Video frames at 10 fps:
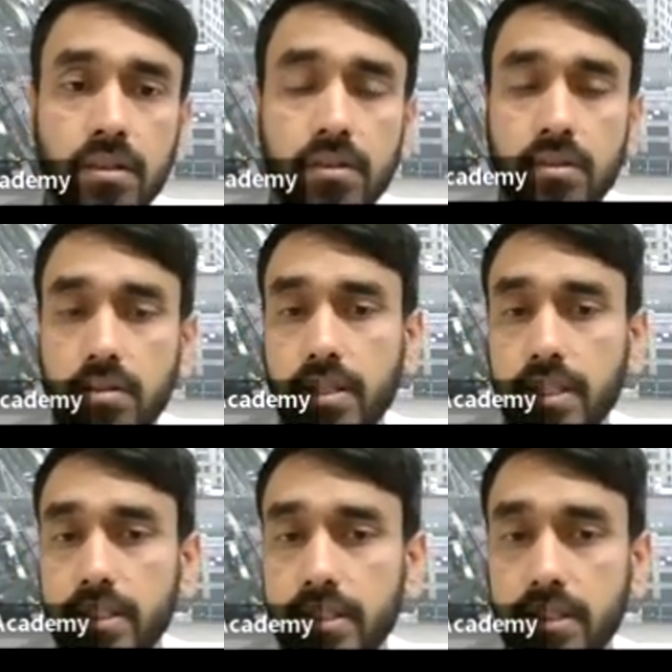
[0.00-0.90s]
So
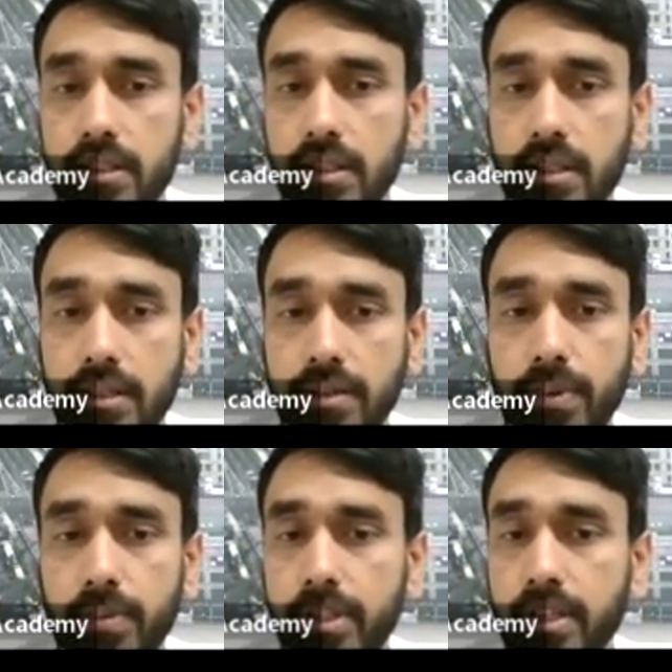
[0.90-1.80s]
okay, this is the
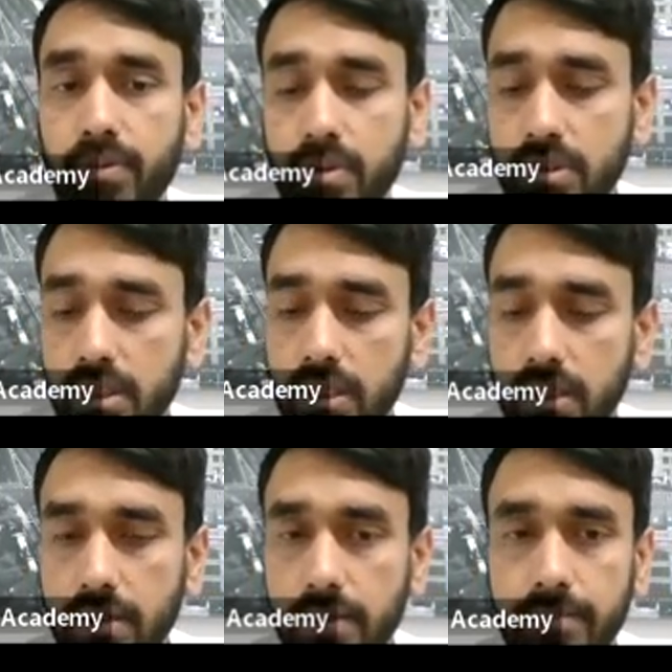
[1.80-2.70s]
popliteal fossa.